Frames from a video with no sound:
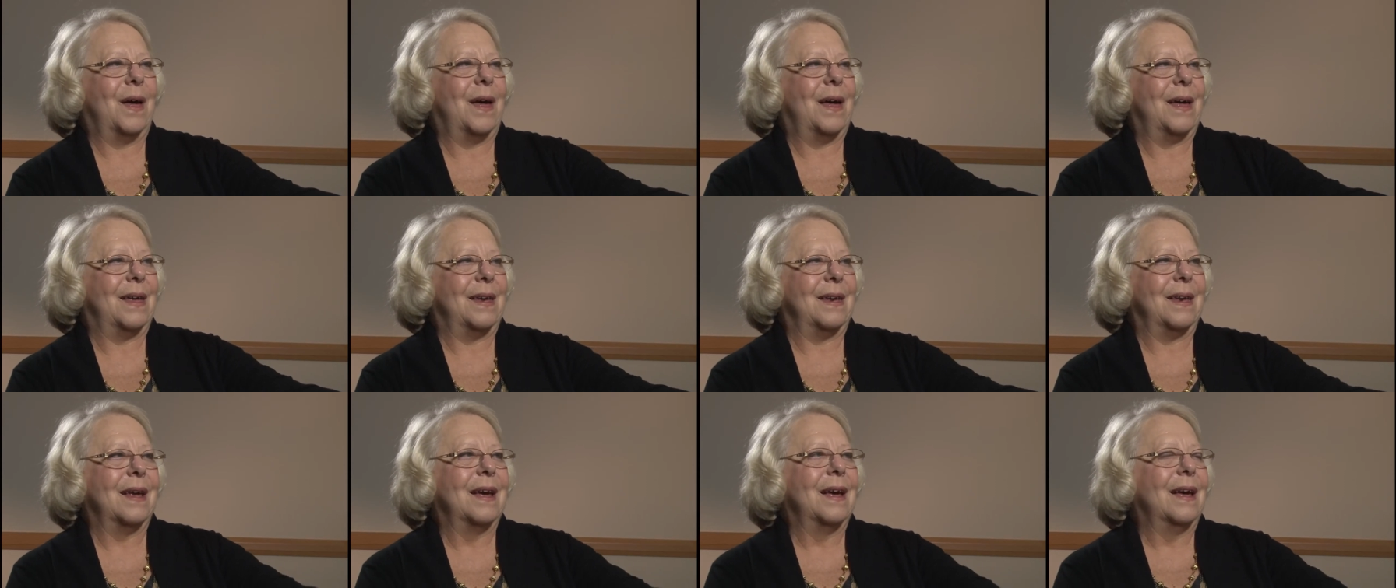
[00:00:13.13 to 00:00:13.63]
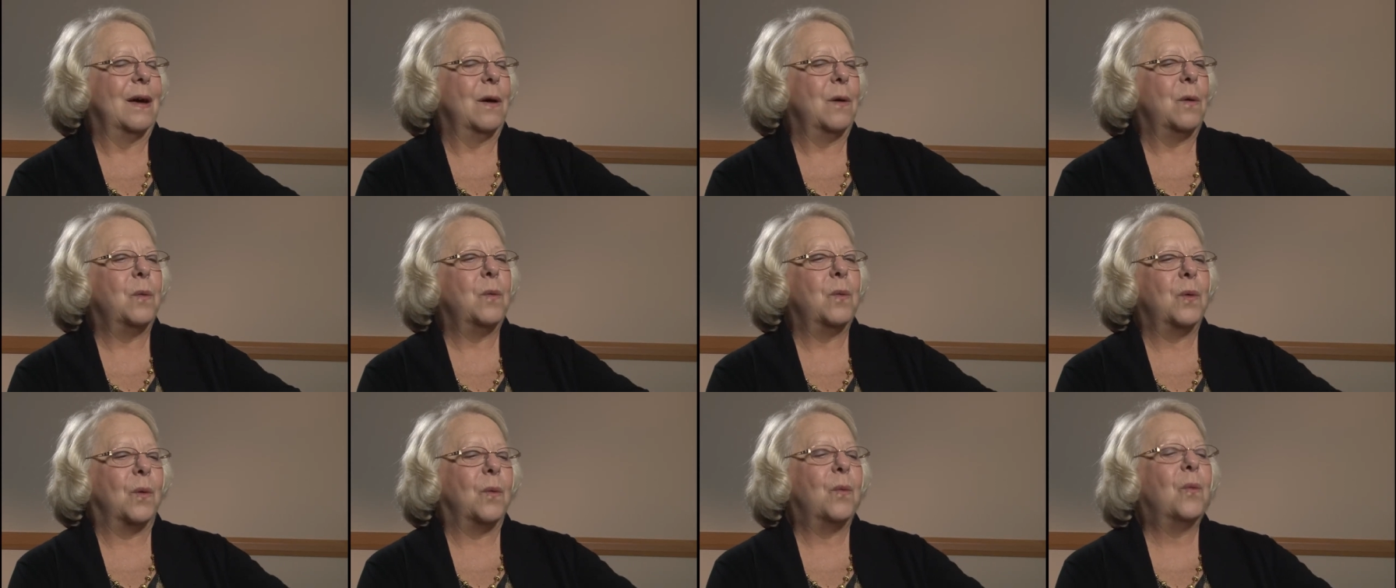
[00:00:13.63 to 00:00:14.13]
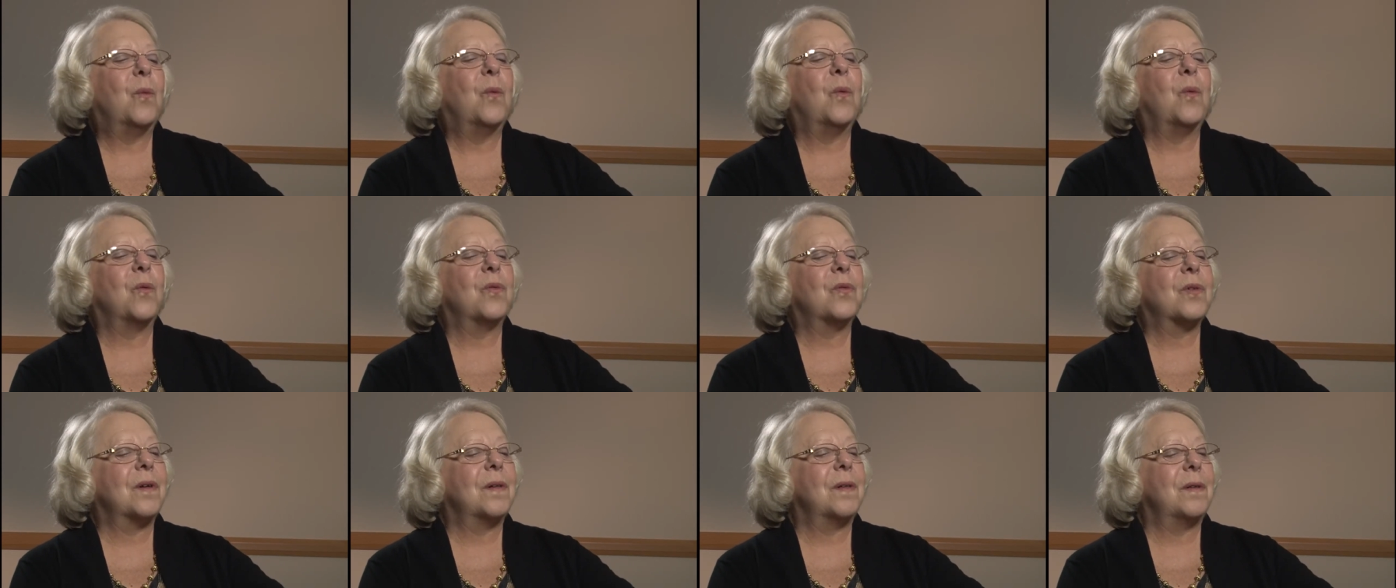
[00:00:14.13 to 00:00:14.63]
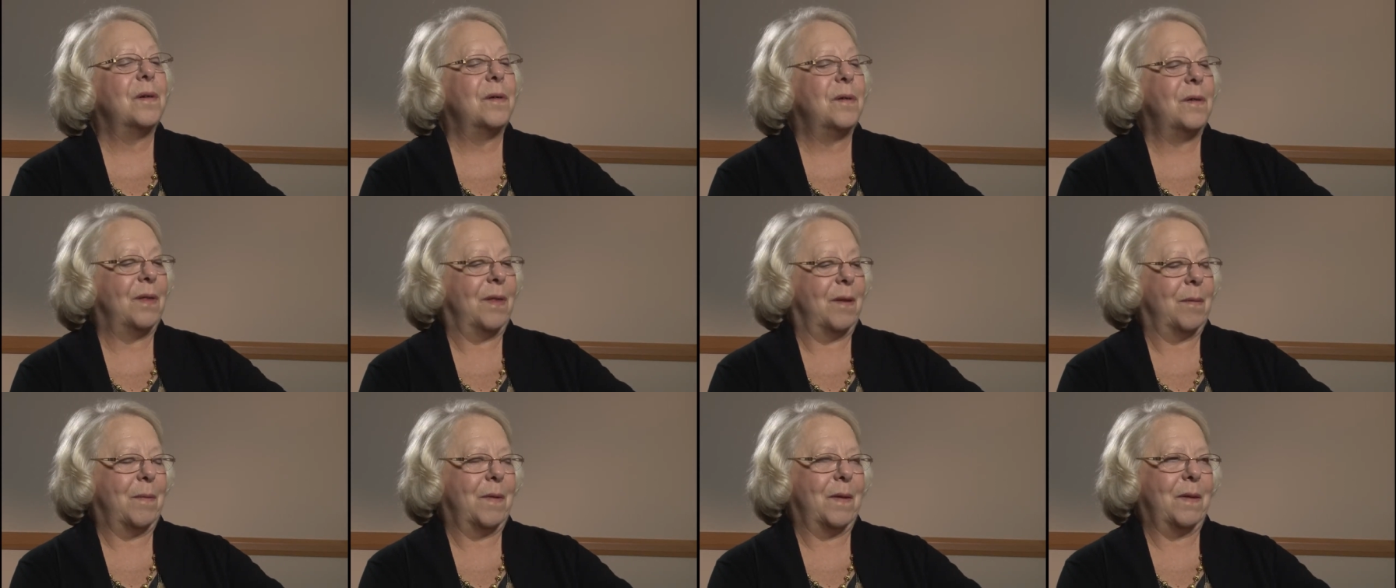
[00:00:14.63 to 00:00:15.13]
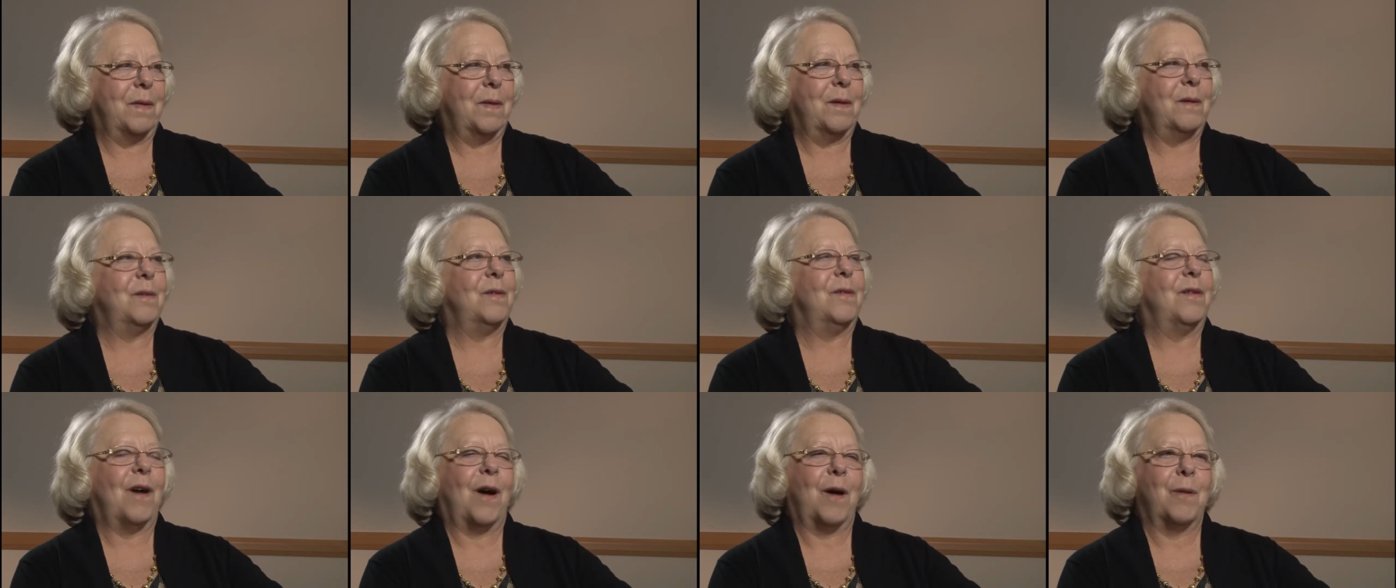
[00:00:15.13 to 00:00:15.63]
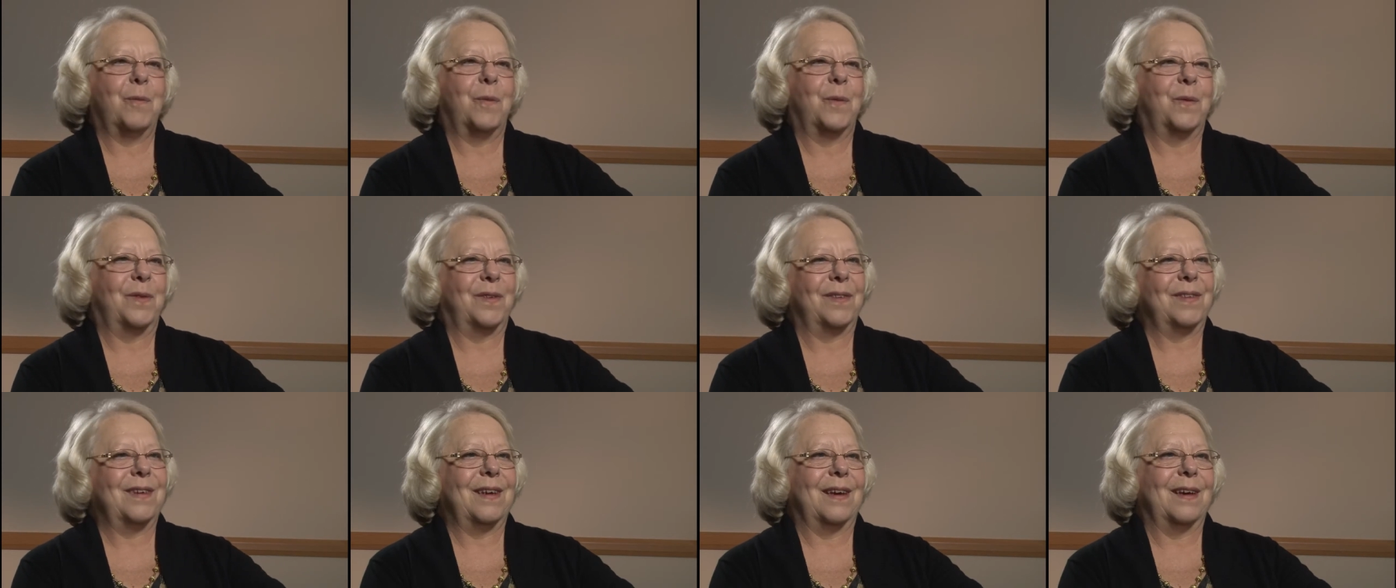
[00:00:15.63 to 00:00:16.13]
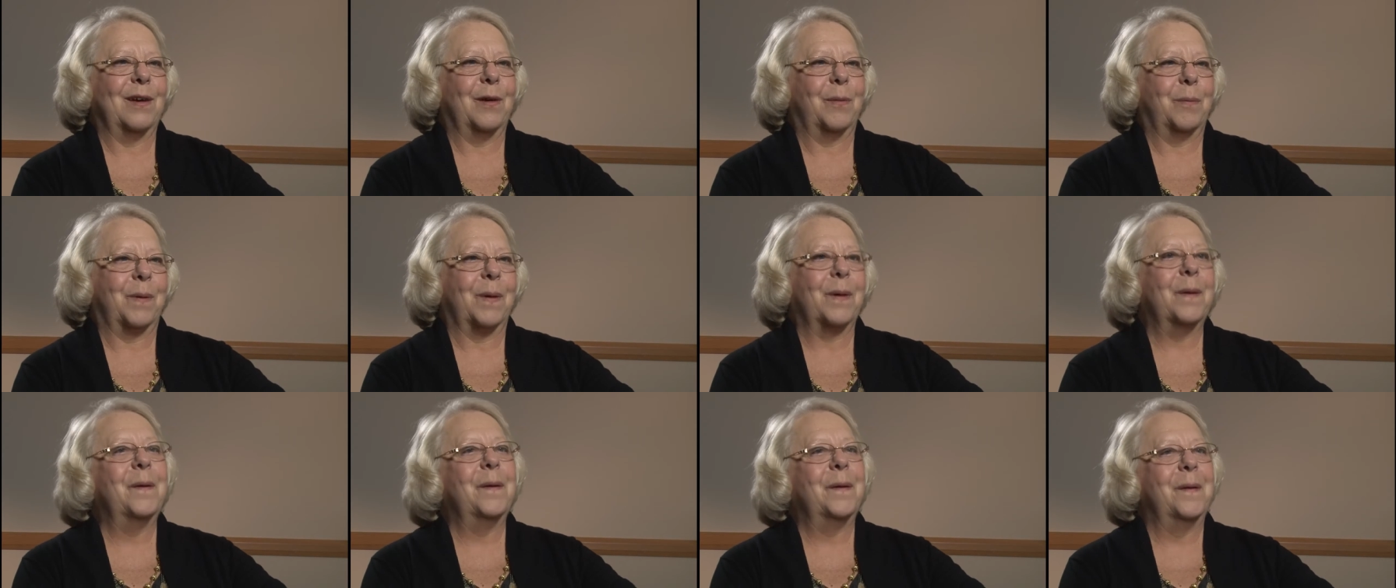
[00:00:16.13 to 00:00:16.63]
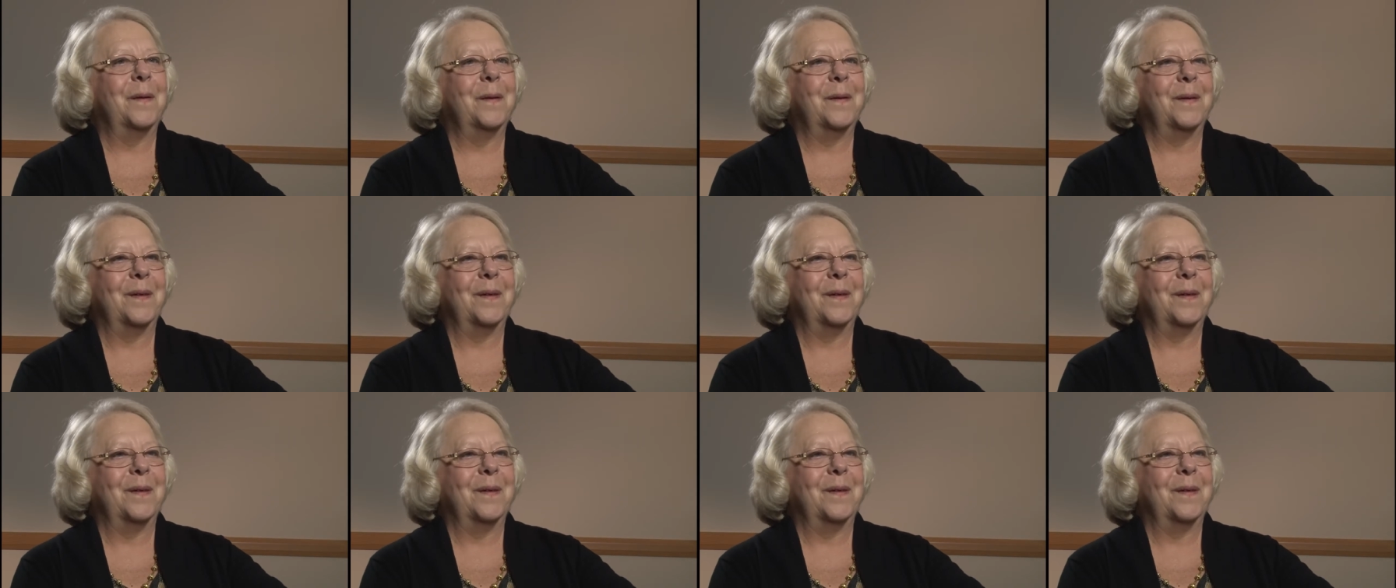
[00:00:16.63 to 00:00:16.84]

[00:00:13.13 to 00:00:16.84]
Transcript: and who it was clear to them that their job was to help you.